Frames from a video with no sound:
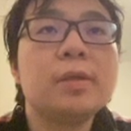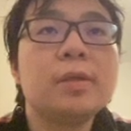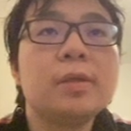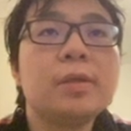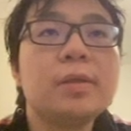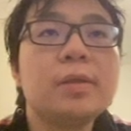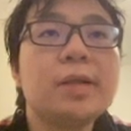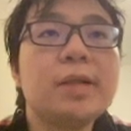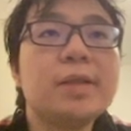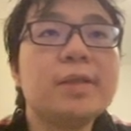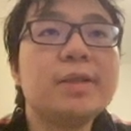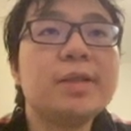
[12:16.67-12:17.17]

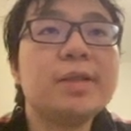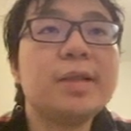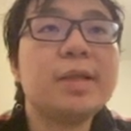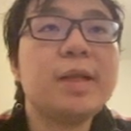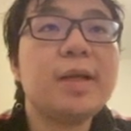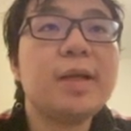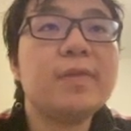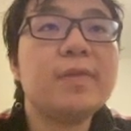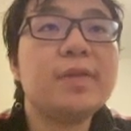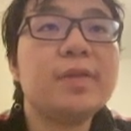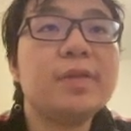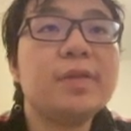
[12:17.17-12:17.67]
Let's
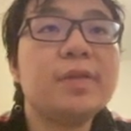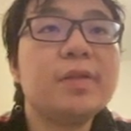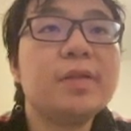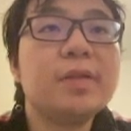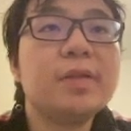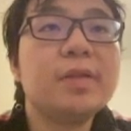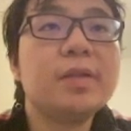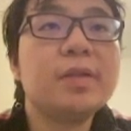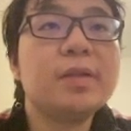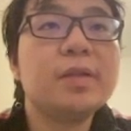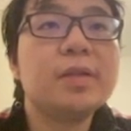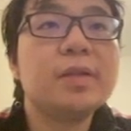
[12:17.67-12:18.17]
have a
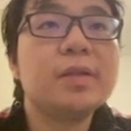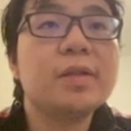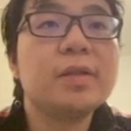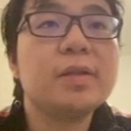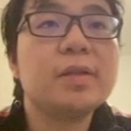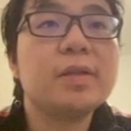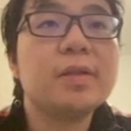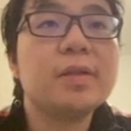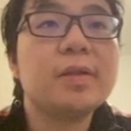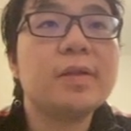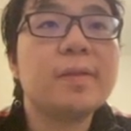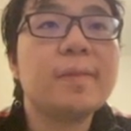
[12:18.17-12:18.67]
look.
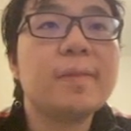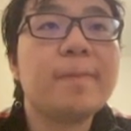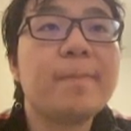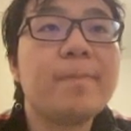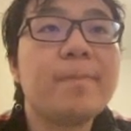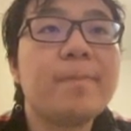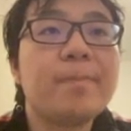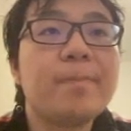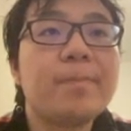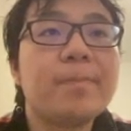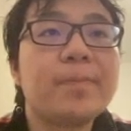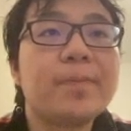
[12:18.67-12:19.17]

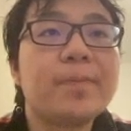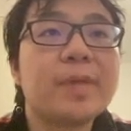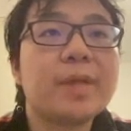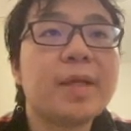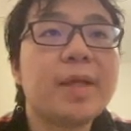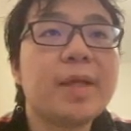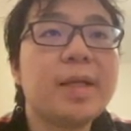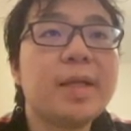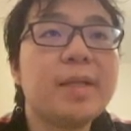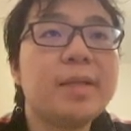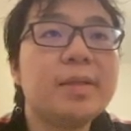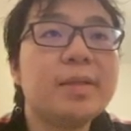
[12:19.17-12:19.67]

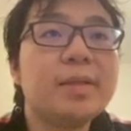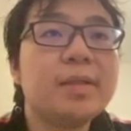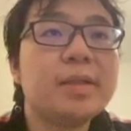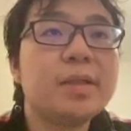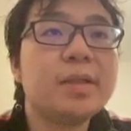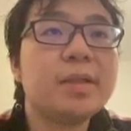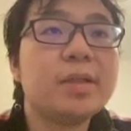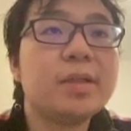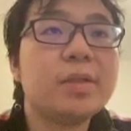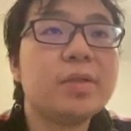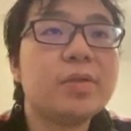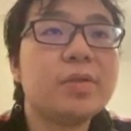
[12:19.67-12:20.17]
And
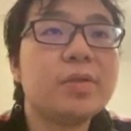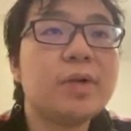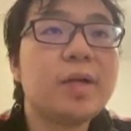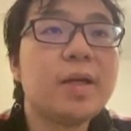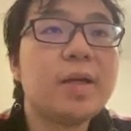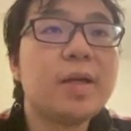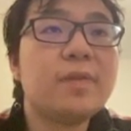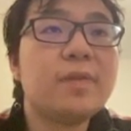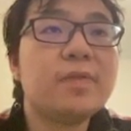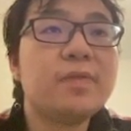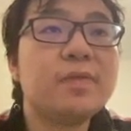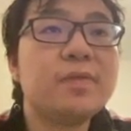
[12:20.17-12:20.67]
you
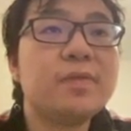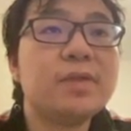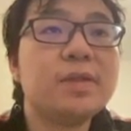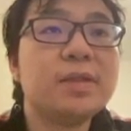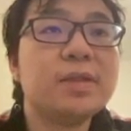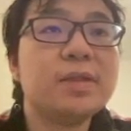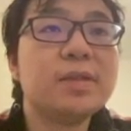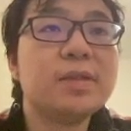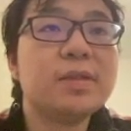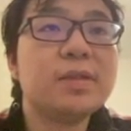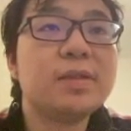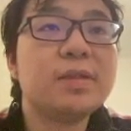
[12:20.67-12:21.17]
have
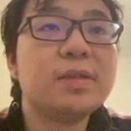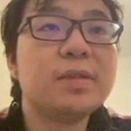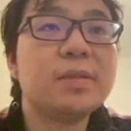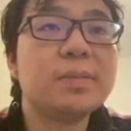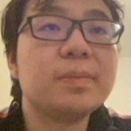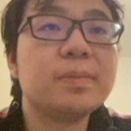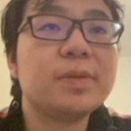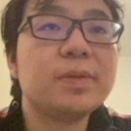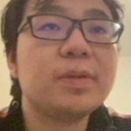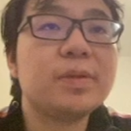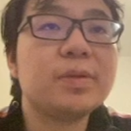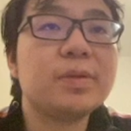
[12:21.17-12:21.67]
this
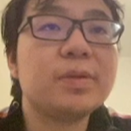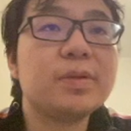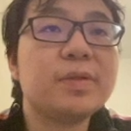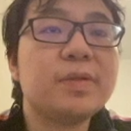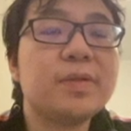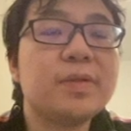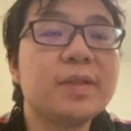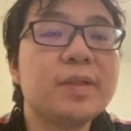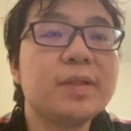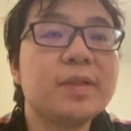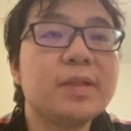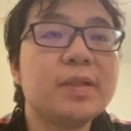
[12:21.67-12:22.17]
thing
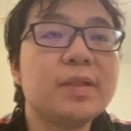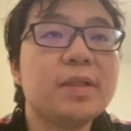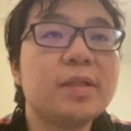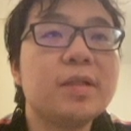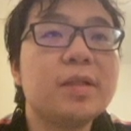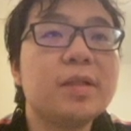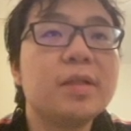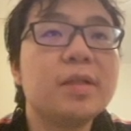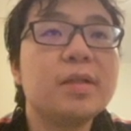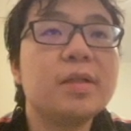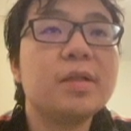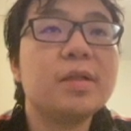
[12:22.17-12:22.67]
postfix here.
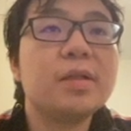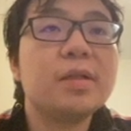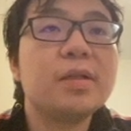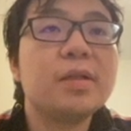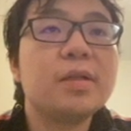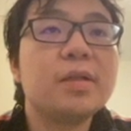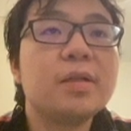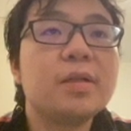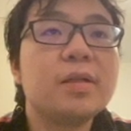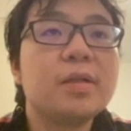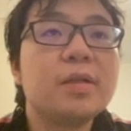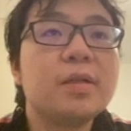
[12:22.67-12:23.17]

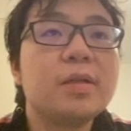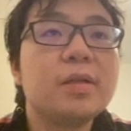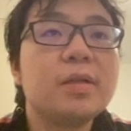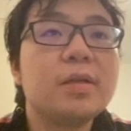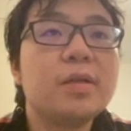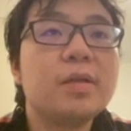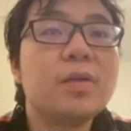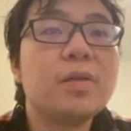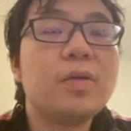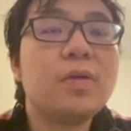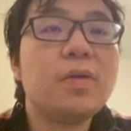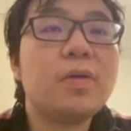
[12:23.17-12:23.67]

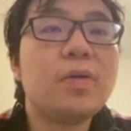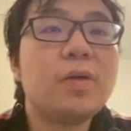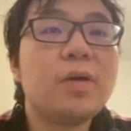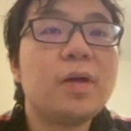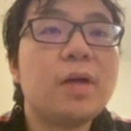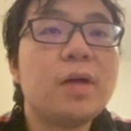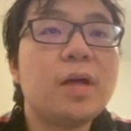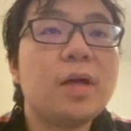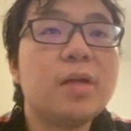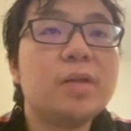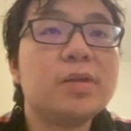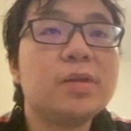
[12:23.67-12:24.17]

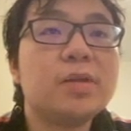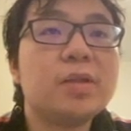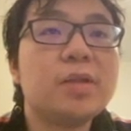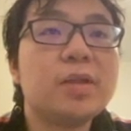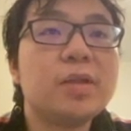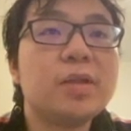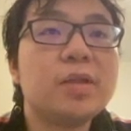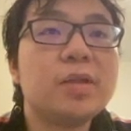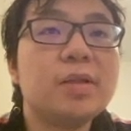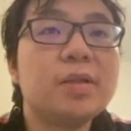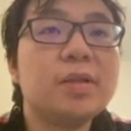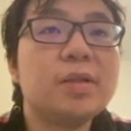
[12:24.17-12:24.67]
Or
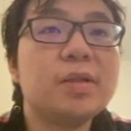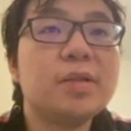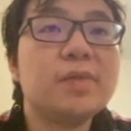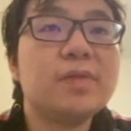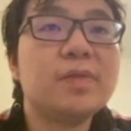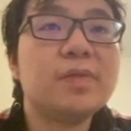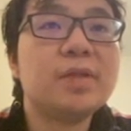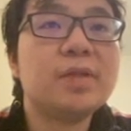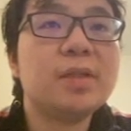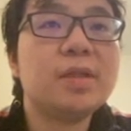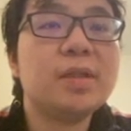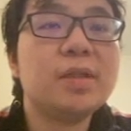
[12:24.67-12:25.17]

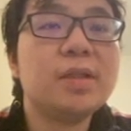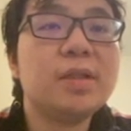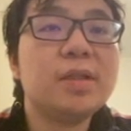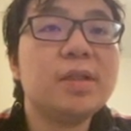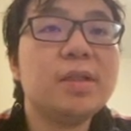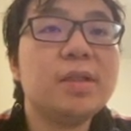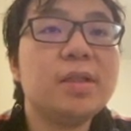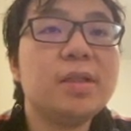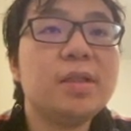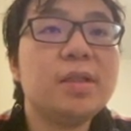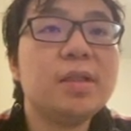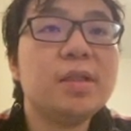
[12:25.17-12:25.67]

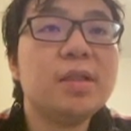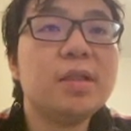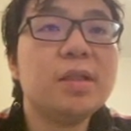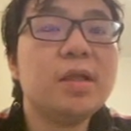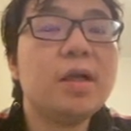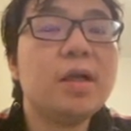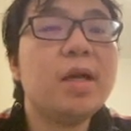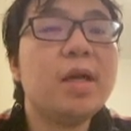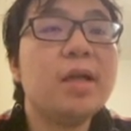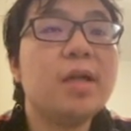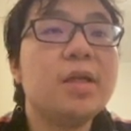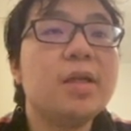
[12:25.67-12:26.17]
alternatively,
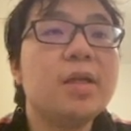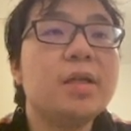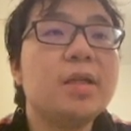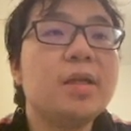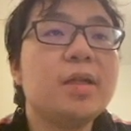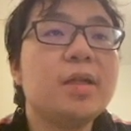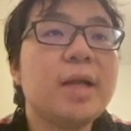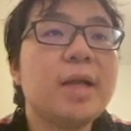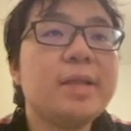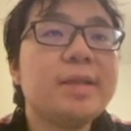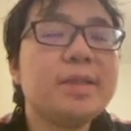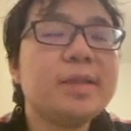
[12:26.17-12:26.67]
I
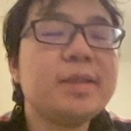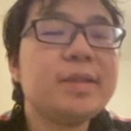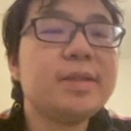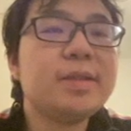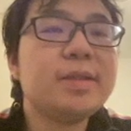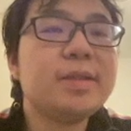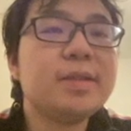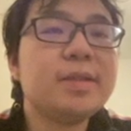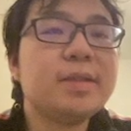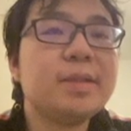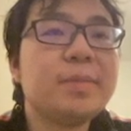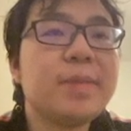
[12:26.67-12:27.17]
think
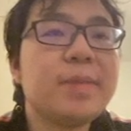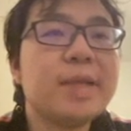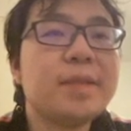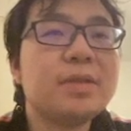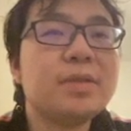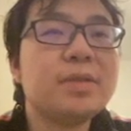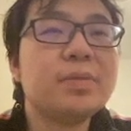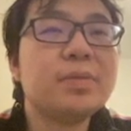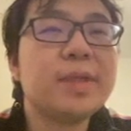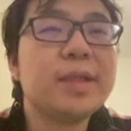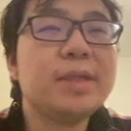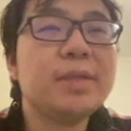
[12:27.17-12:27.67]
this is the
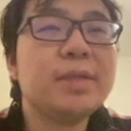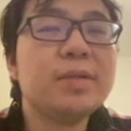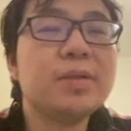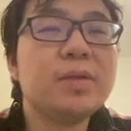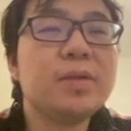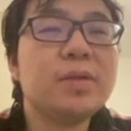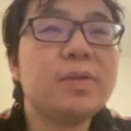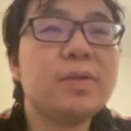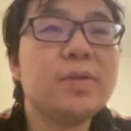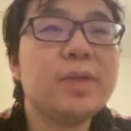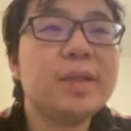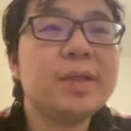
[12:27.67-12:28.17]
best way.
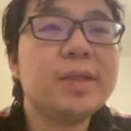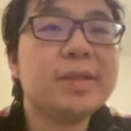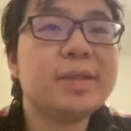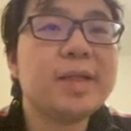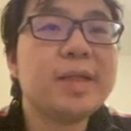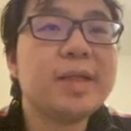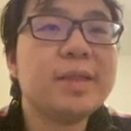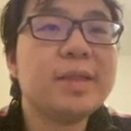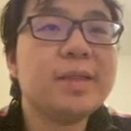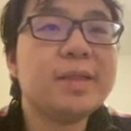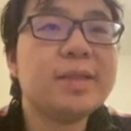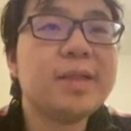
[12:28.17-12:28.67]
So we
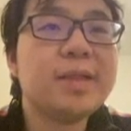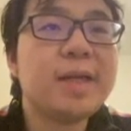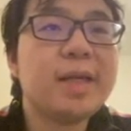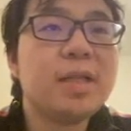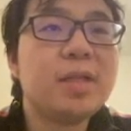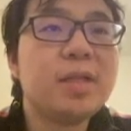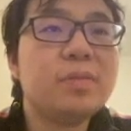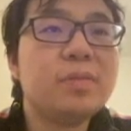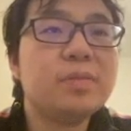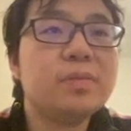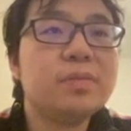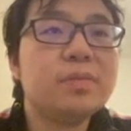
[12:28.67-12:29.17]
assign this
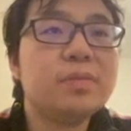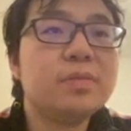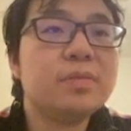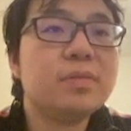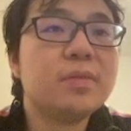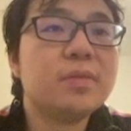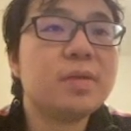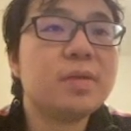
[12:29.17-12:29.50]
Adam